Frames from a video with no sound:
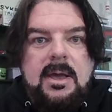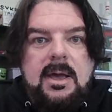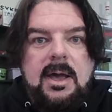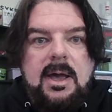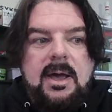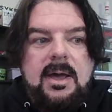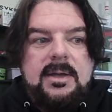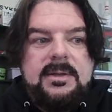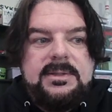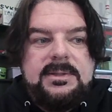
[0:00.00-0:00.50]

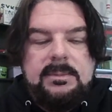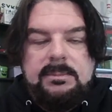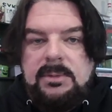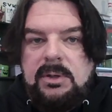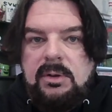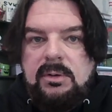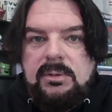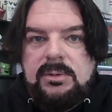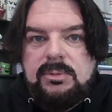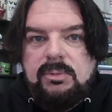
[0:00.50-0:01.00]
Uh, some
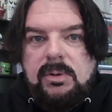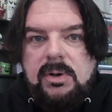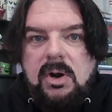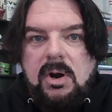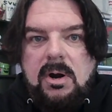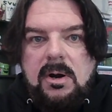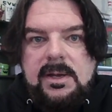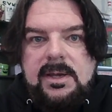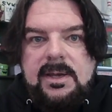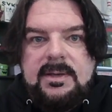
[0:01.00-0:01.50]
news
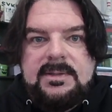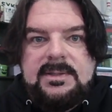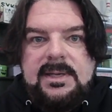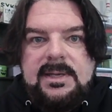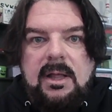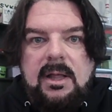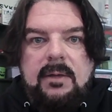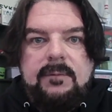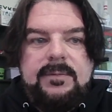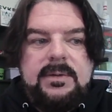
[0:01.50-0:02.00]
regarding a
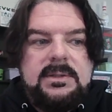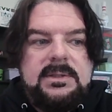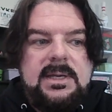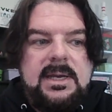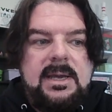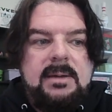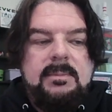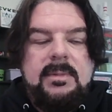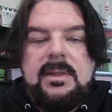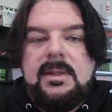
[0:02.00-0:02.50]
sale of a
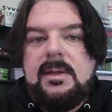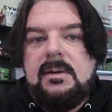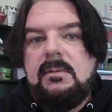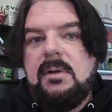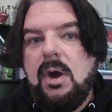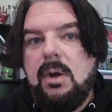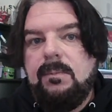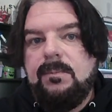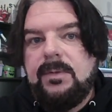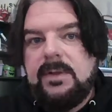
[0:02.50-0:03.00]
team, and then
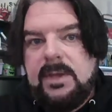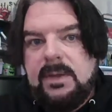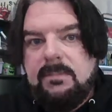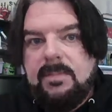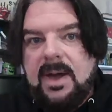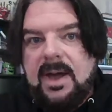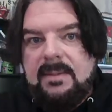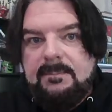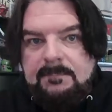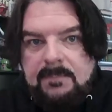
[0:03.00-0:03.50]
hopefully
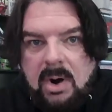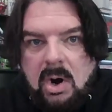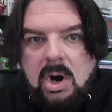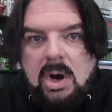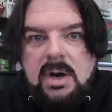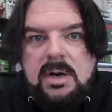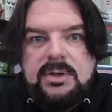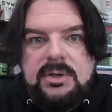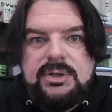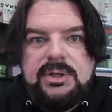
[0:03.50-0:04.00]
by
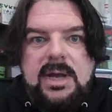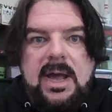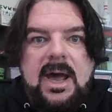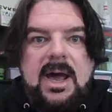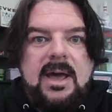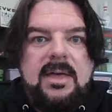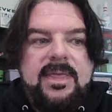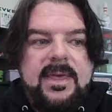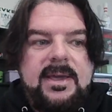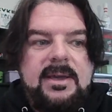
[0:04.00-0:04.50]
March,
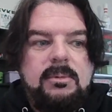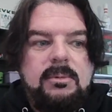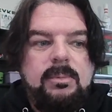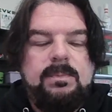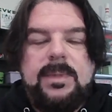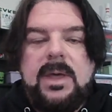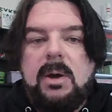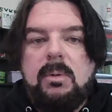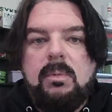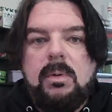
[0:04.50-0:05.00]
I think
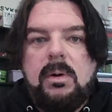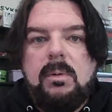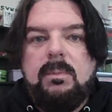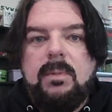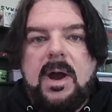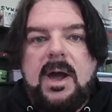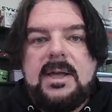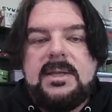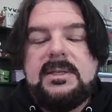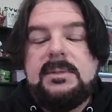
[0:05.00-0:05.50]
that we're
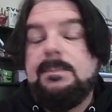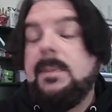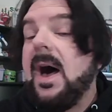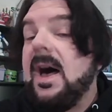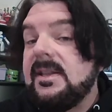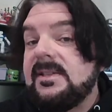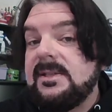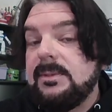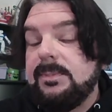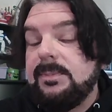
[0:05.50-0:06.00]
poss
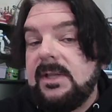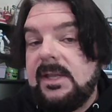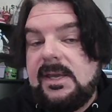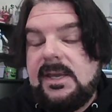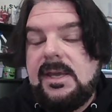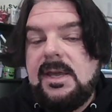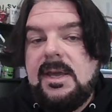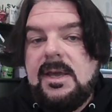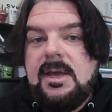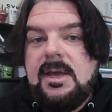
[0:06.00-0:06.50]
possibly